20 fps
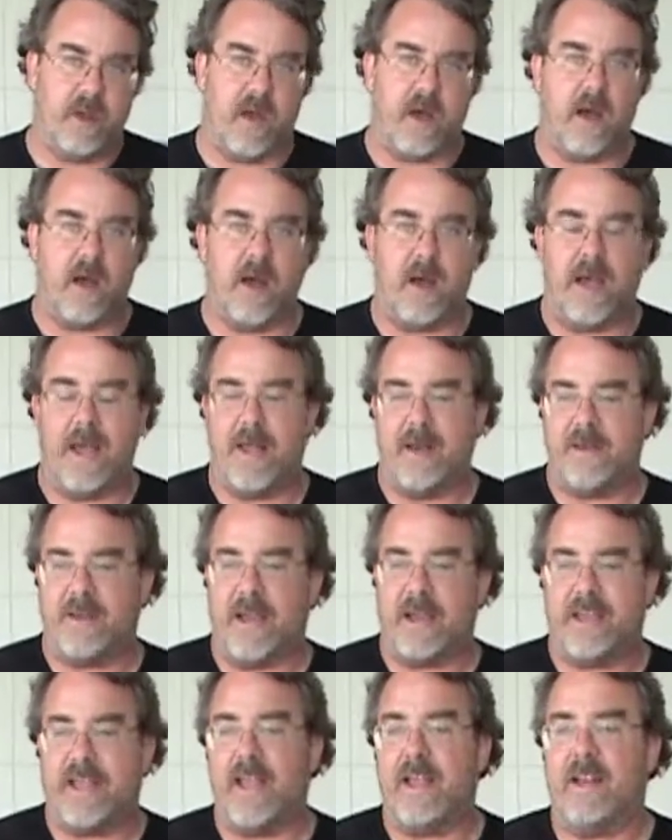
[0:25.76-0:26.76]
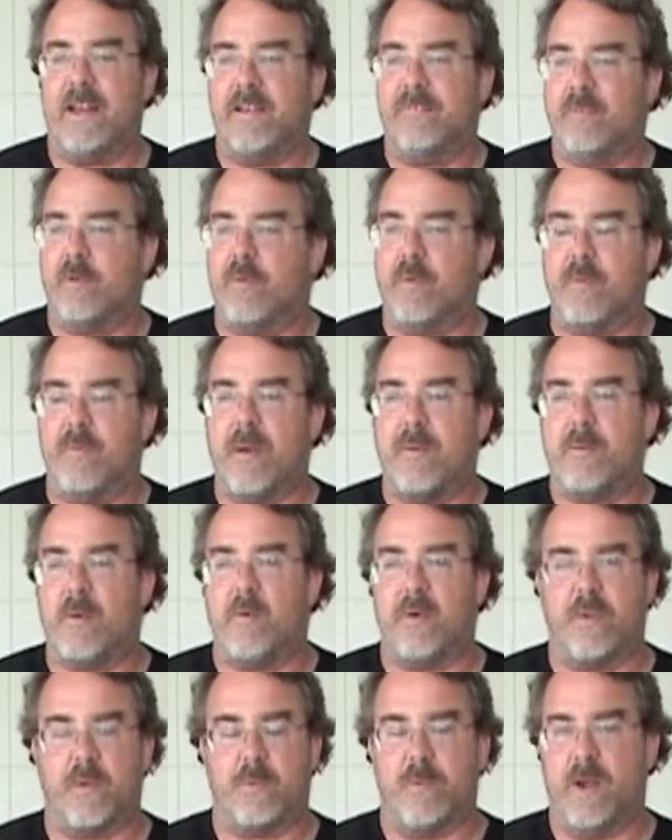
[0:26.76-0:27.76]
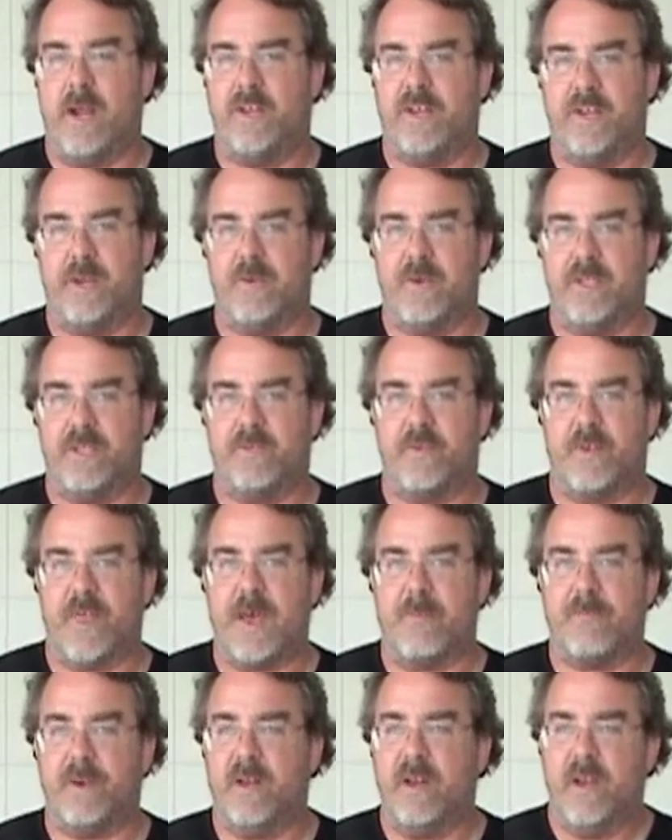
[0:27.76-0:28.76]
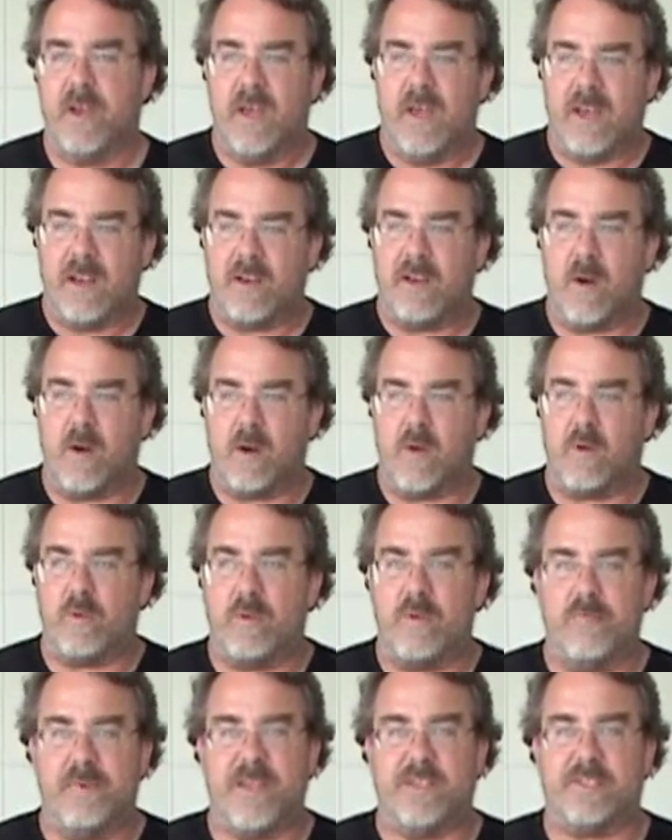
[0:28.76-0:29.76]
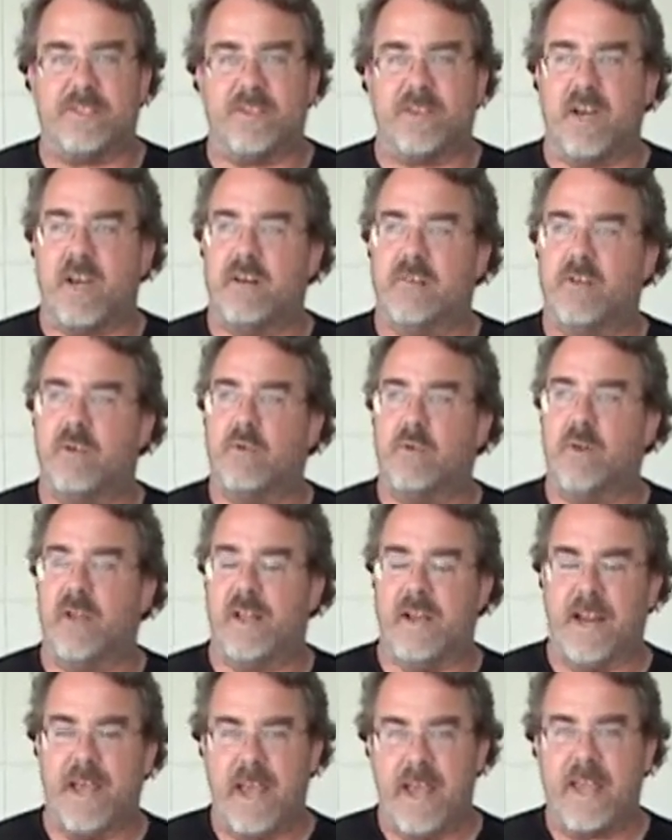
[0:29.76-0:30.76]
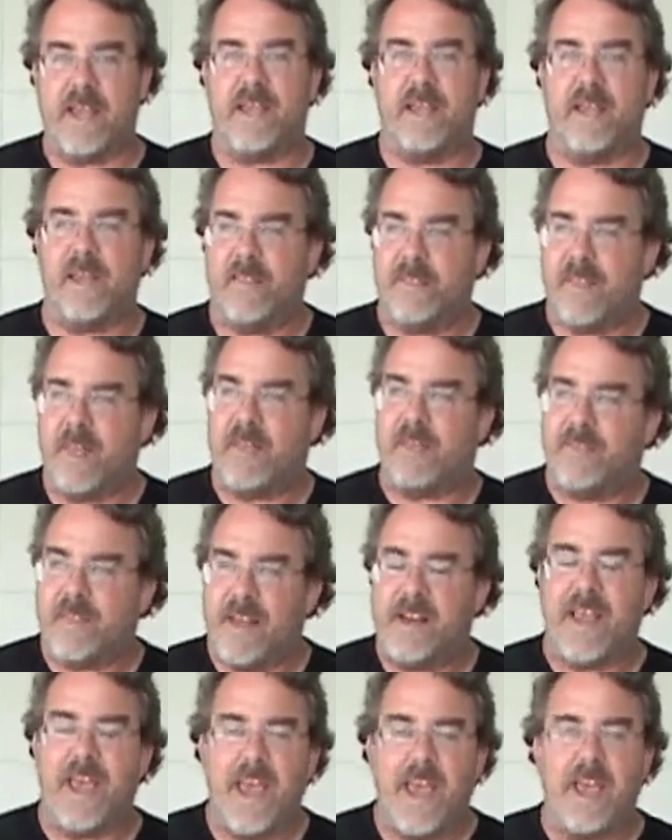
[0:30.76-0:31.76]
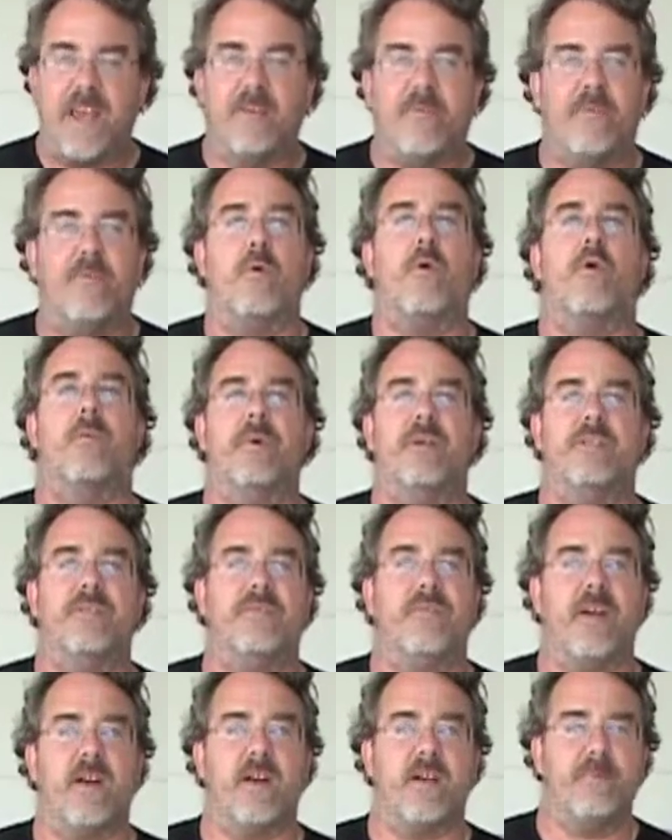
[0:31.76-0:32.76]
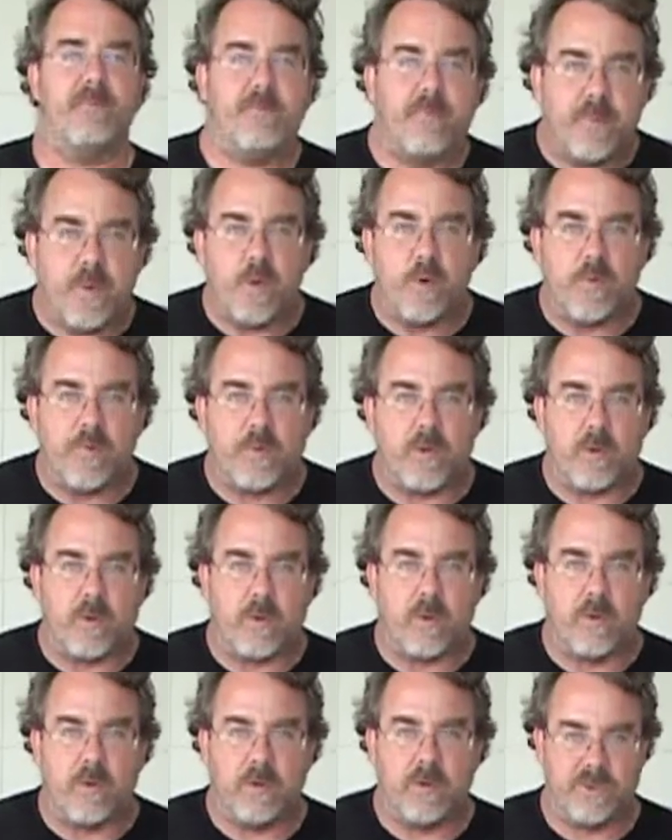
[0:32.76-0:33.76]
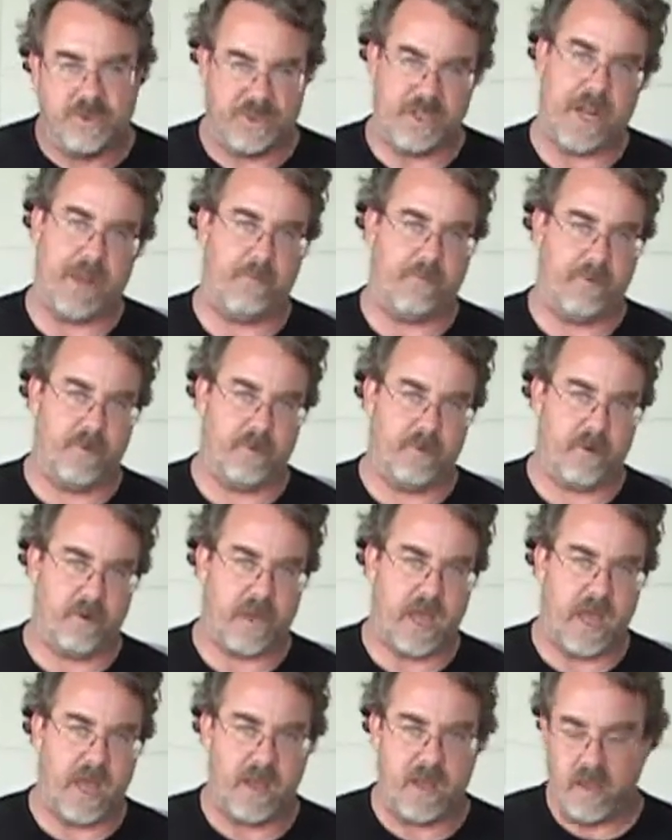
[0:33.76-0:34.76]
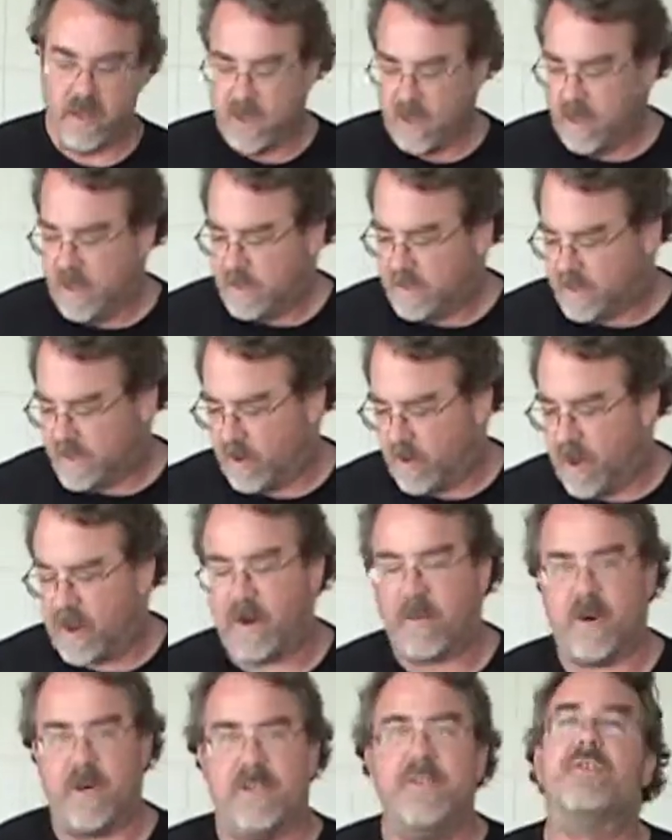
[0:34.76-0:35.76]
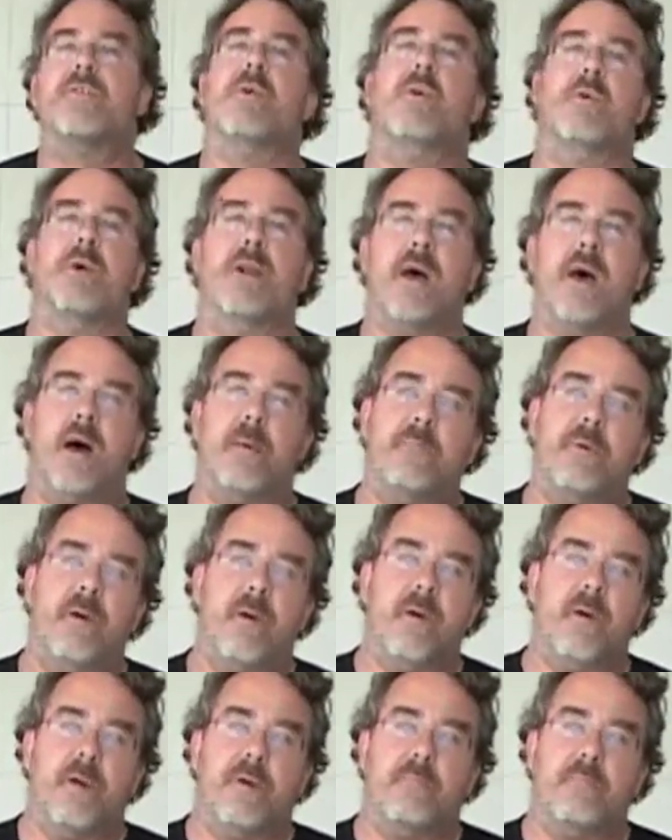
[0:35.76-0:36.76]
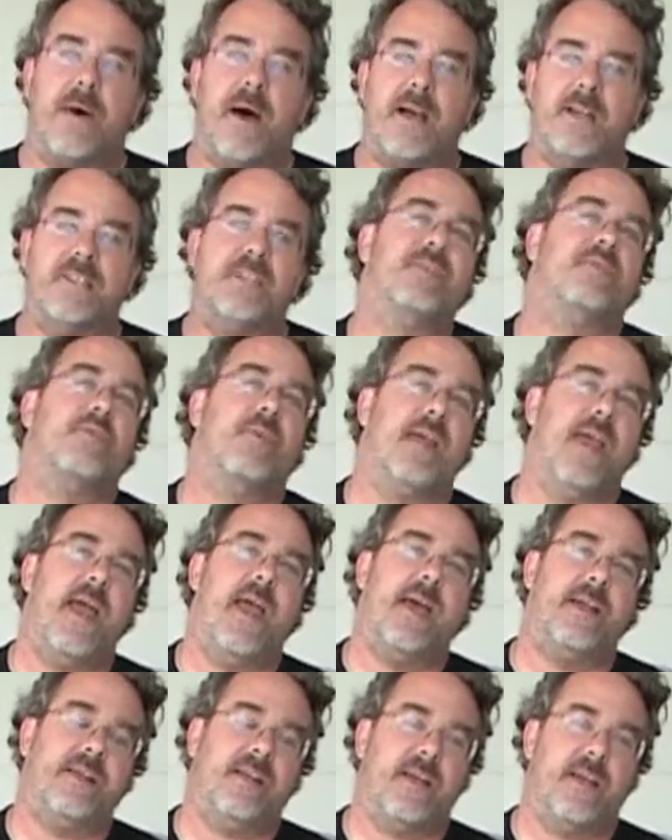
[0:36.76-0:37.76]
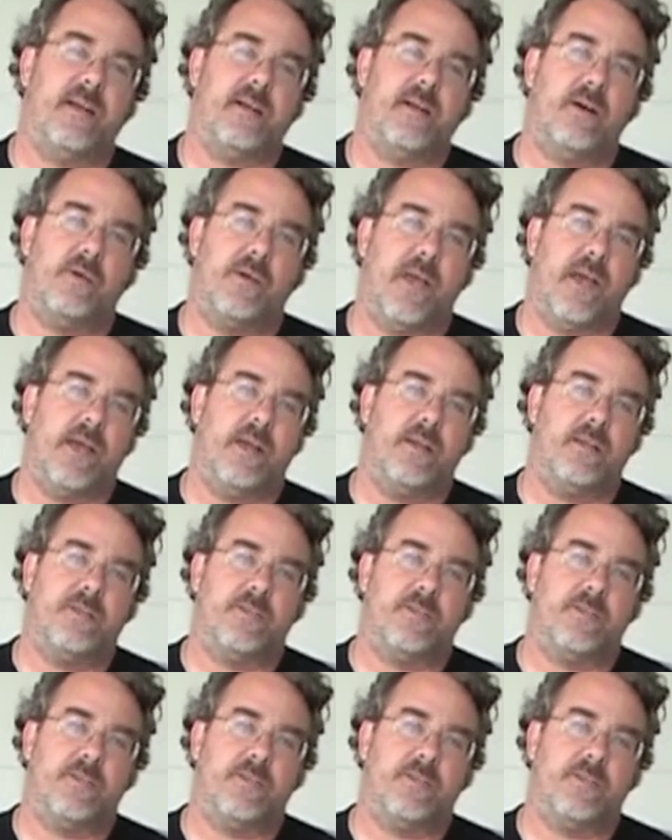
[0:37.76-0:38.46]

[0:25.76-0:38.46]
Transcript: And I can't even remember what the ratio is for that, but golden means are kind of cool. And an egg, that egg form is a very beautiful shape, okay? So I don't want to screw it up by just freehanding it, okay?